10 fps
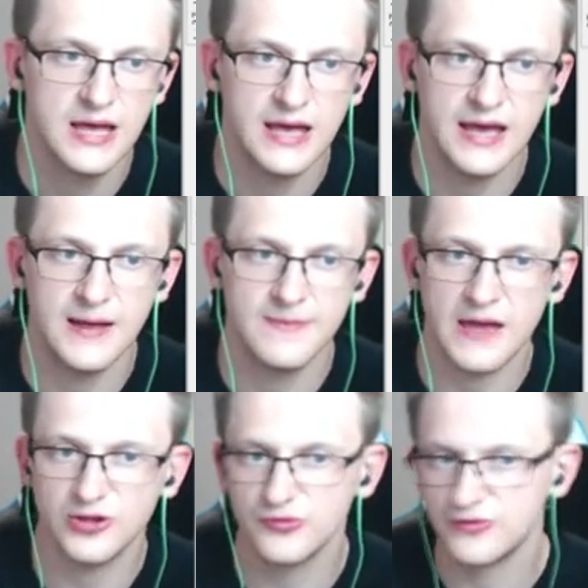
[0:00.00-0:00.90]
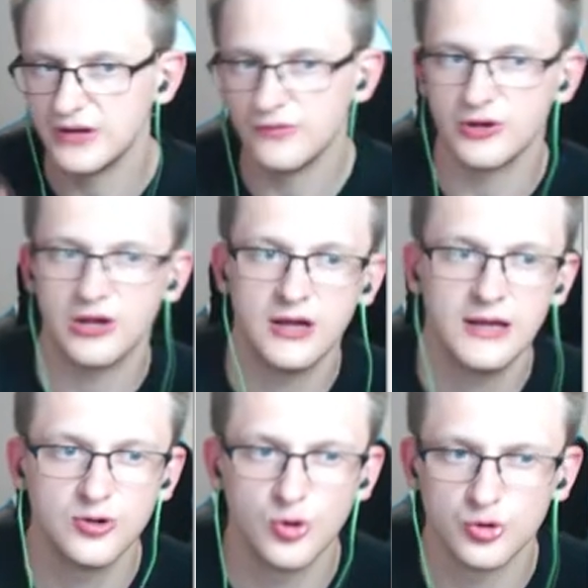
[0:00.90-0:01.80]
and um, I don't really want to
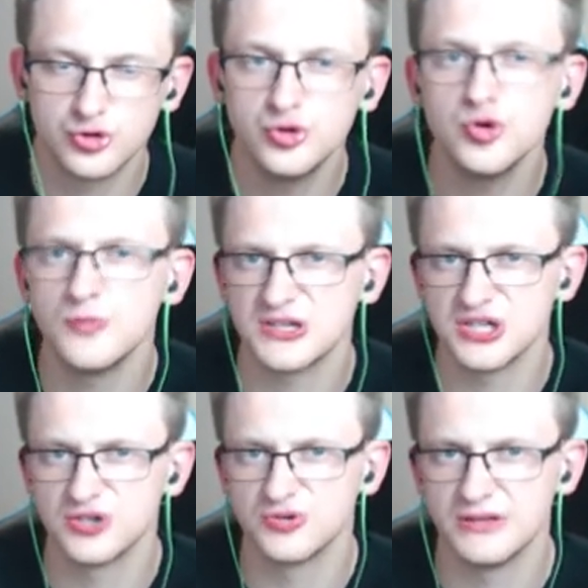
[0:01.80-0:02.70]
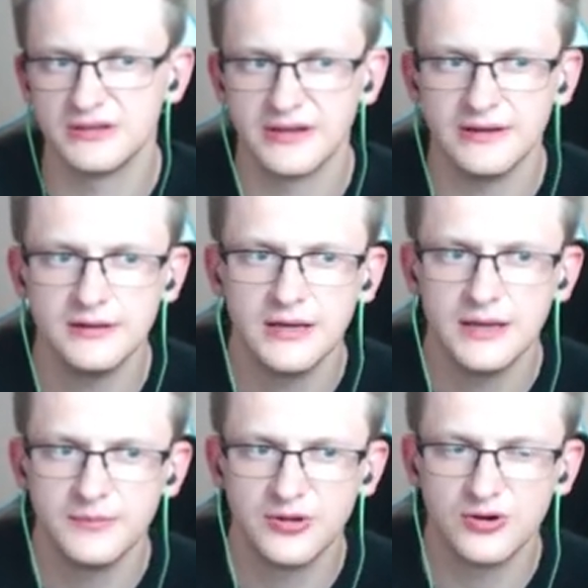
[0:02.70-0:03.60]
go too much into detail
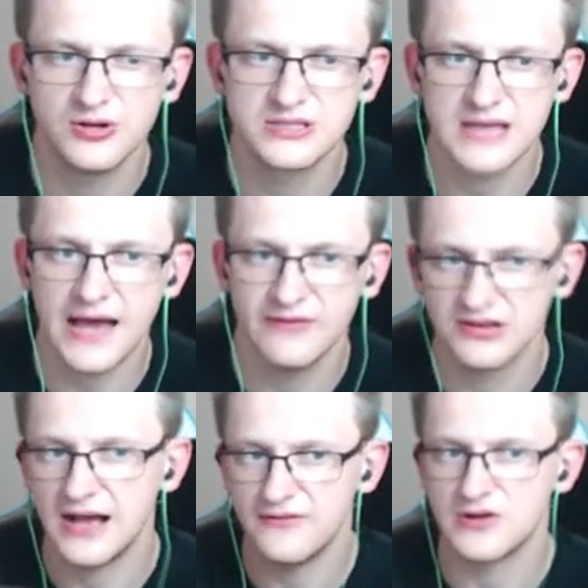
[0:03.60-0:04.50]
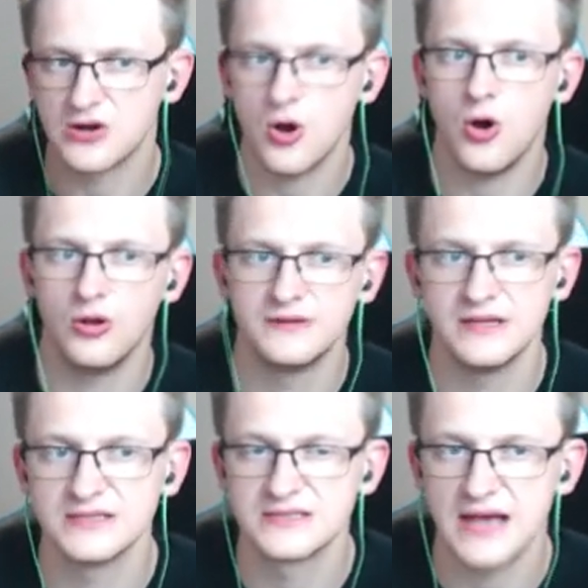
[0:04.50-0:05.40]
because I will cover all
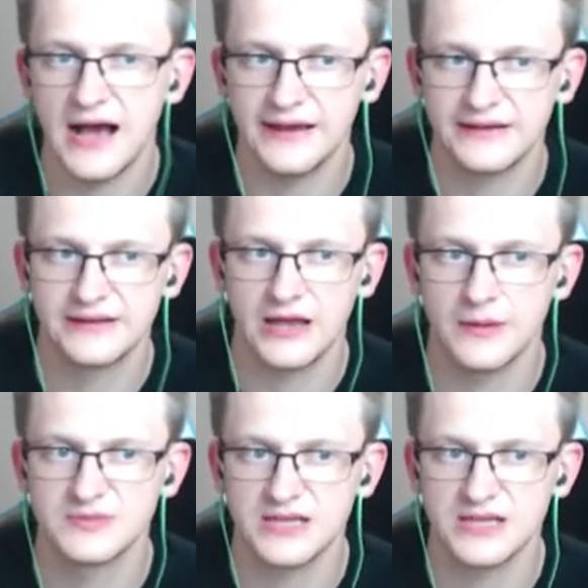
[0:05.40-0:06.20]
these archetypes.